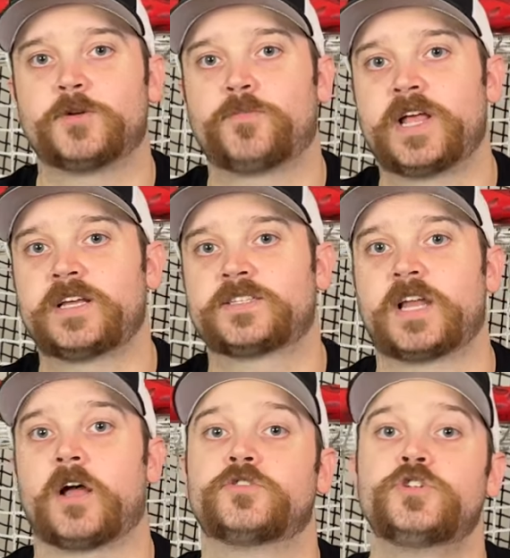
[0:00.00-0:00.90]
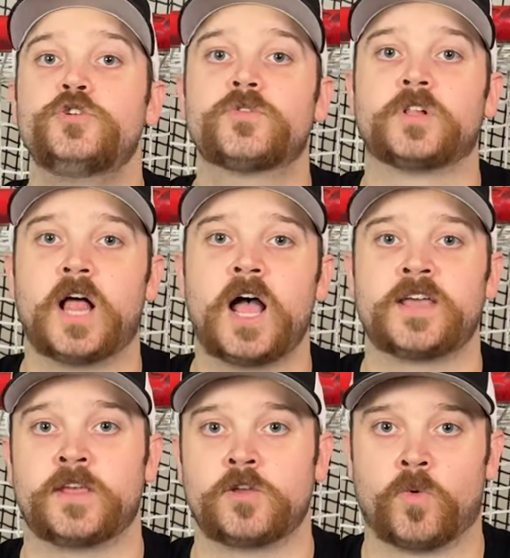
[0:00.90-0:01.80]
your playing style to the lie
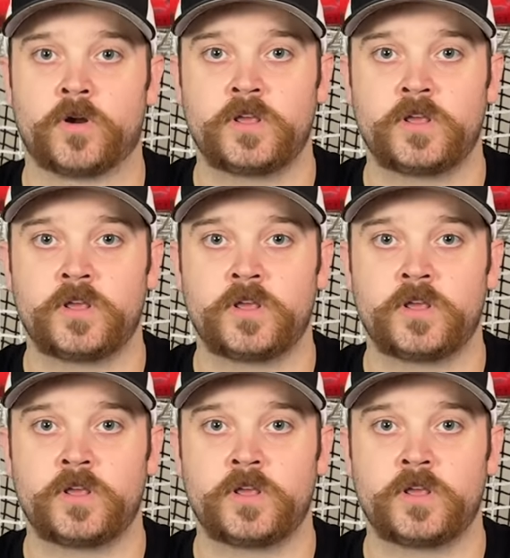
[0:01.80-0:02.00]
that you want to